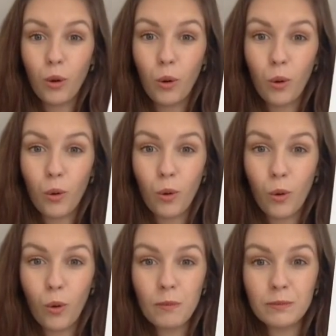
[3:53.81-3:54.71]

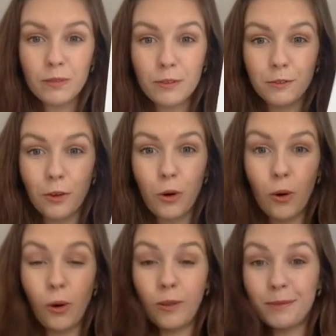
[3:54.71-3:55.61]
OR
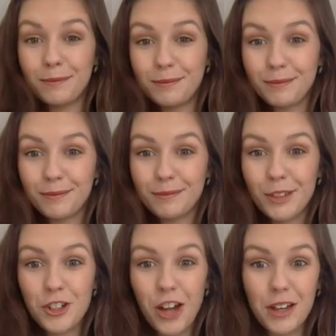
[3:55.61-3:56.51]
for
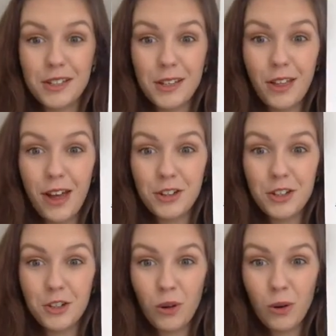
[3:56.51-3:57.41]
shut the
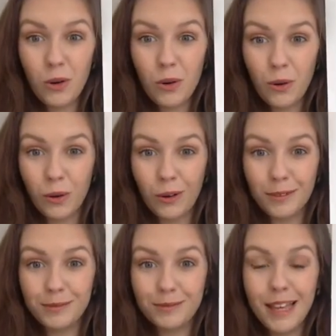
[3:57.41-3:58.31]
door.
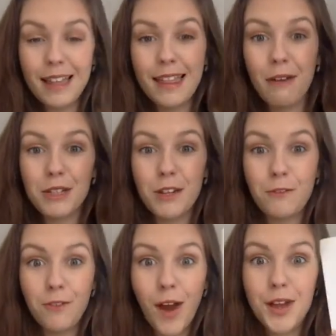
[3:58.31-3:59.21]
That was the
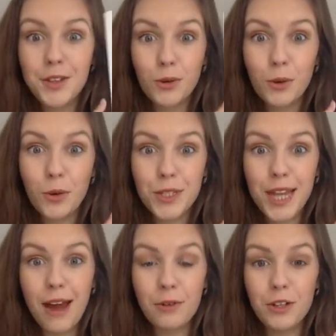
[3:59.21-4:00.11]
first OR
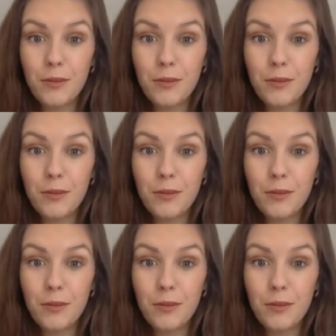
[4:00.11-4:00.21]
sound that